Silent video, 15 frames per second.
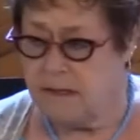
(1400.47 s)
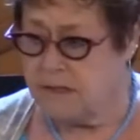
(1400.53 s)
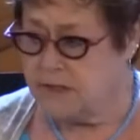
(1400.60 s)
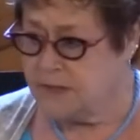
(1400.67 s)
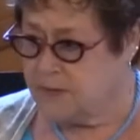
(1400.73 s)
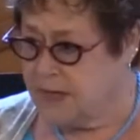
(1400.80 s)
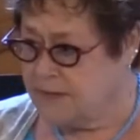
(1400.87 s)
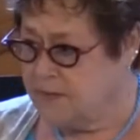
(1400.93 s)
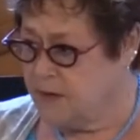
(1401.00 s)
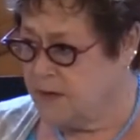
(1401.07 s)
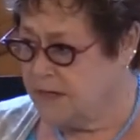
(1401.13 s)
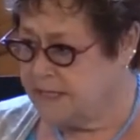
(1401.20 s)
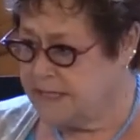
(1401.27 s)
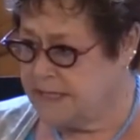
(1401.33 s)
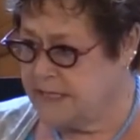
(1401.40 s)
to get their
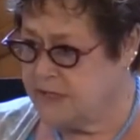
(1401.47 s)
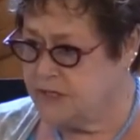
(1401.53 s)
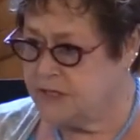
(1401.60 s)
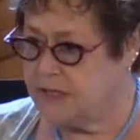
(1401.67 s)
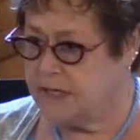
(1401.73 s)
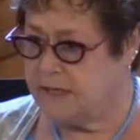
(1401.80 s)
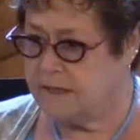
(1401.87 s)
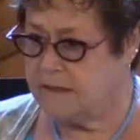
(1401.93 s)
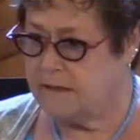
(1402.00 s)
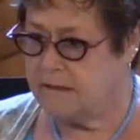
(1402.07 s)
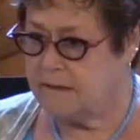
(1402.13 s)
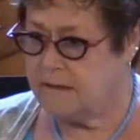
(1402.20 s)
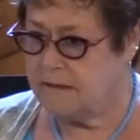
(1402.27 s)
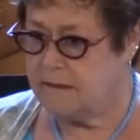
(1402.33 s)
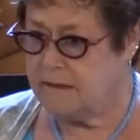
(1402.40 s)
attention.
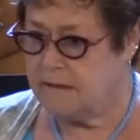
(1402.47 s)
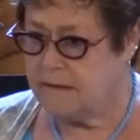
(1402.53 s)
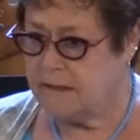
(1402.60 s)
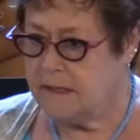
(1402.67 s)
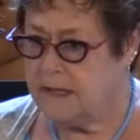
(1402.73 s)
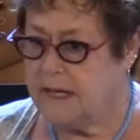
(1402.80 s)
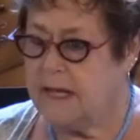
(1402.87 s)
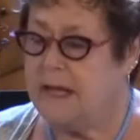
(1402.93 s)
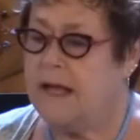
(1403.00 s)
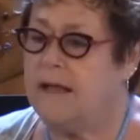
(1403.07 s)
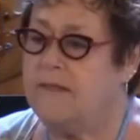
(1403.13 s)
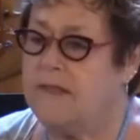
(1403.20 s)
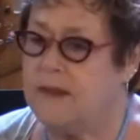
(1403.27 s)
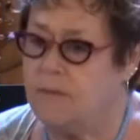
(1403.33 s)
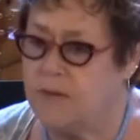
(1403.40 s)

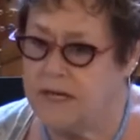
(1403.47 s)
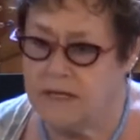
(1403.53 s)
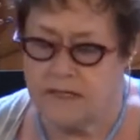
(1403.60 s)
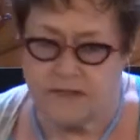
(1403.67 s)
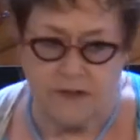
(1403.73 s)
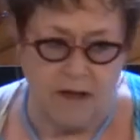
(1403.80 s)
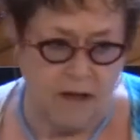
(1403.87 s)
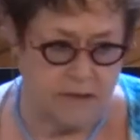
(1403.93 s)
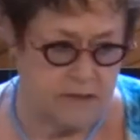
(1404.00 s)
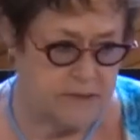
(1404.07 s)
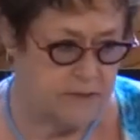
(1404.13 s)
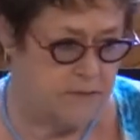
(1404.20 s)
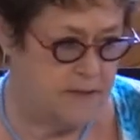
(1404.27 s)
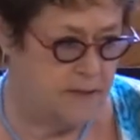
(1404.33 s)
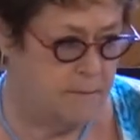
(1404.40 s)
And then we could talk to
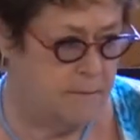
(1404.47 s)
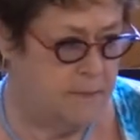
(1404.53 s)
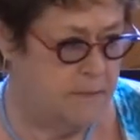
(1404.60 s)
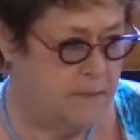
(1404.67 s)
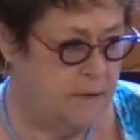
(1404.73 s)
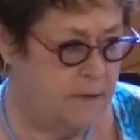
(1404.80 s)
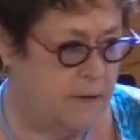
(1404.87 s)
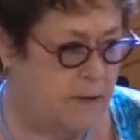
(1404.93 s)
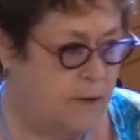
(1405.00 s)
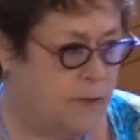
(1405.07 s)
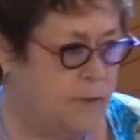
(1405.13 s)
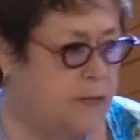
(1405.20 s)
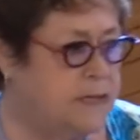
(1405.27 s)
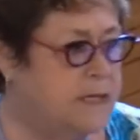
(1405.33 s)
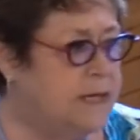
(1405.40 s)
them.
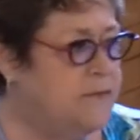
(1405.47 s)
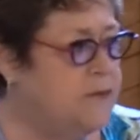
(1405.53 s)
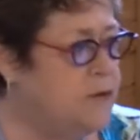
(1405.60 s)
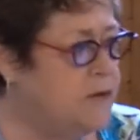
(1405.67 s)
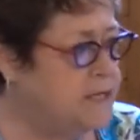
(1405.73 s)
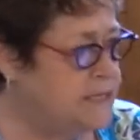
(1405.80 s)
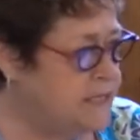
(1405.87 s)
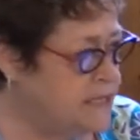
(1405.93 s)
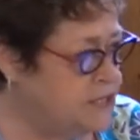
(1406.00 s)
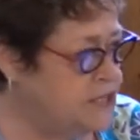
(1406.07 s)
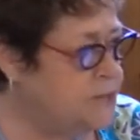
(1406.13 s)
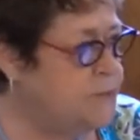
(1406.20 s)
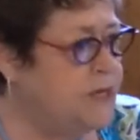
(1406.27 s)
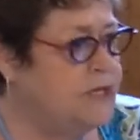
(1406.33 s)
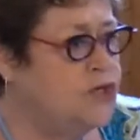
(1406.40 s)
We had to get their
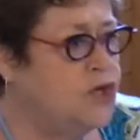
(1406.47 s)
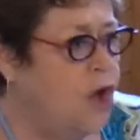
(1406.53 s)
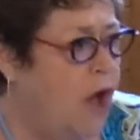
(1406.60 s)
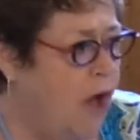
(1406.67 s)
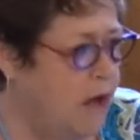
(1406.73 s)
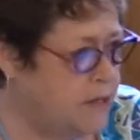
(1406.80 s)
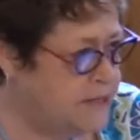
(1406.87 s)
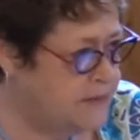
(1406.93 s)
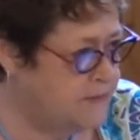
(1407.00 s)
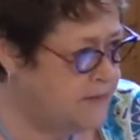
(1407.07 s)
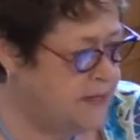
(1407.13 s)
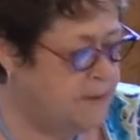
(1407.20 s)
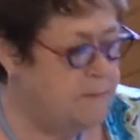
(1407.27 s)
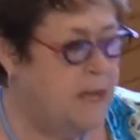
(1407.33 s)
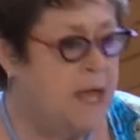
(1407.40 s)
attention. We talked to
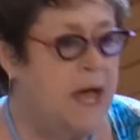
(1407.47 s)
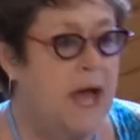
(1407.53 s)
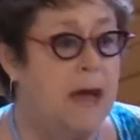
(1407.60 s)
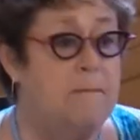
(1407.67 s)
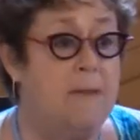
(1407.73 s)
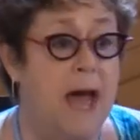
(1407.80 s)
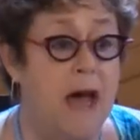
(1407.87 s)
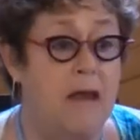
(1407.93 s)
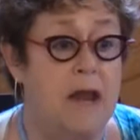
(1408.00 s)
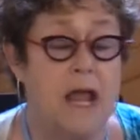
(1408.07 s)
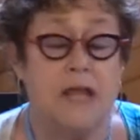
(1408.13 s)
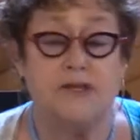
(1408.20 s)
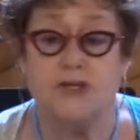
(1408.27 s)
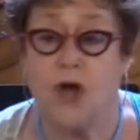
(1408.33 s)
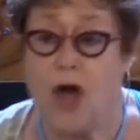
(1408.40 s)
them about
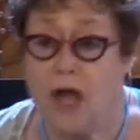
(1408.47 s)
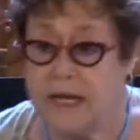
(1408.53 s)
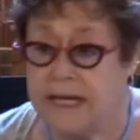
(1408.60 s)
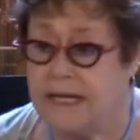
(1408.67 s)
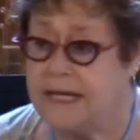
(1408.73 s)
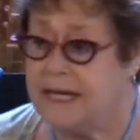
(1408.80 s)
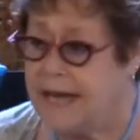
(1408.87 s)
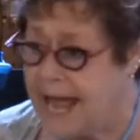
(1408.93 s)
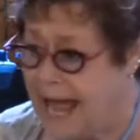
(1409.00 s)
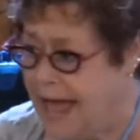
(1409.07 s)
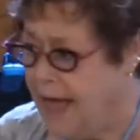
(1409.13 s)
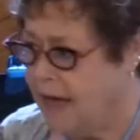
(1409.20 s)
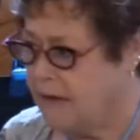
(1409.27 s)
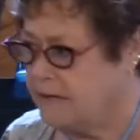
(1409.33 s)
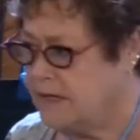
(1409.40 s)
talking it
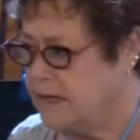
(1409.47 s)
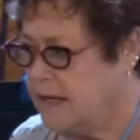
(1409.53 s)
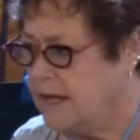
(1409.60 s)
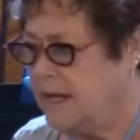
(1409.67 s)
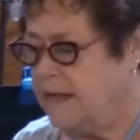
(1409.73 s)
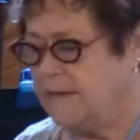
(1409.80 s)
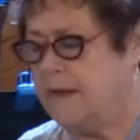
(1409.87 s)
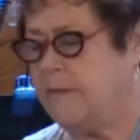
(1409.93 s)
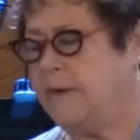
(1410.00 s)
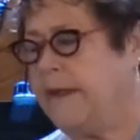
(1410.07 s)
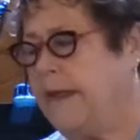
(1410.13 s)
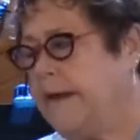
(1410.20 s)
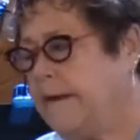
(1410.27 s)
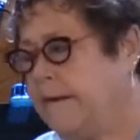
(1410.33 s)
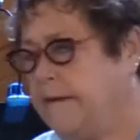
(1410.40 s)
out. And they were
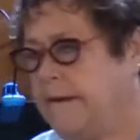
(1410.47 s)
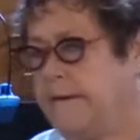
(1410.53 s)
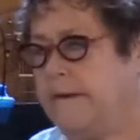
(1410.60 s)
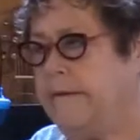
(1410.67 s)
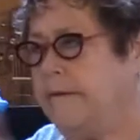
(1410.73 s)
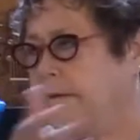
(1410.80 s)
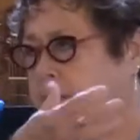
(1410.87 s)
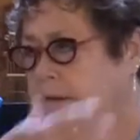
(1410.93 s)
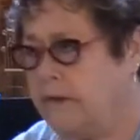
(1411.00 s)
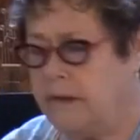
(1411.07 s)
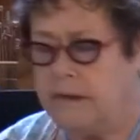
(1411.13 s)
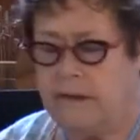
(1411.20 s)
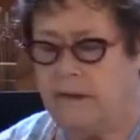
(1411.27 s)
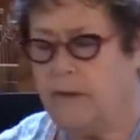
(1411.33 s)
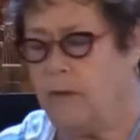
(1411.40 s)
like, oh,
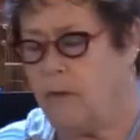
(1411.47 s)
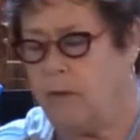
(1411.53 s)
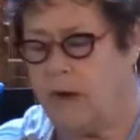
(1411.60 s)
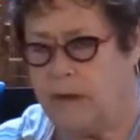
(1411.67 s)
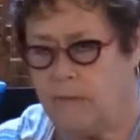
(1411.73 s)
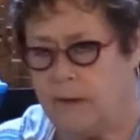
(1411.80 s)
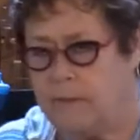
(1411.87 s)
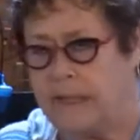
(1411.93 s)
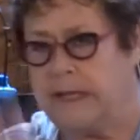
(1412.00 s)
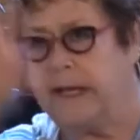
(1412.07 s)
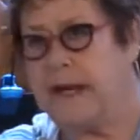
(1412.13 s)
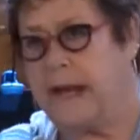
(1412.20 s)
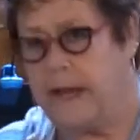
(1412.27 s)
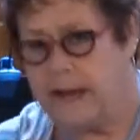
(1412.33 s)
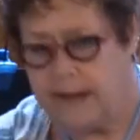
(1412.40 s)
you old white woman,
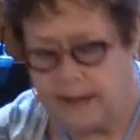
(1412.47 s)
get out of